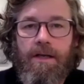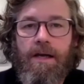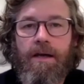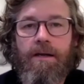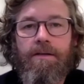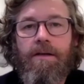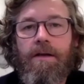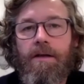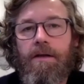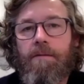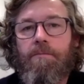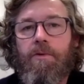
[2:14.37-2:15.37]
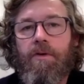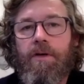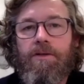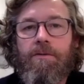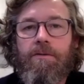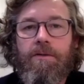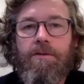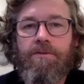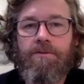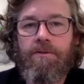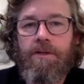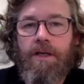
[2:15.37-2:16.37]
And moving to a new
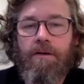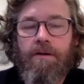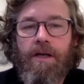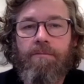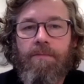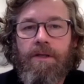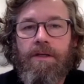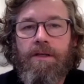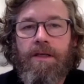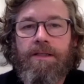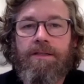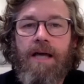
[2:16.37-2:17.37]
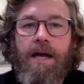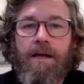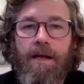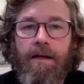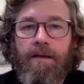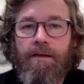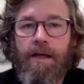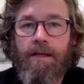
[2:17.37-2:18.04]
studio can be exciting,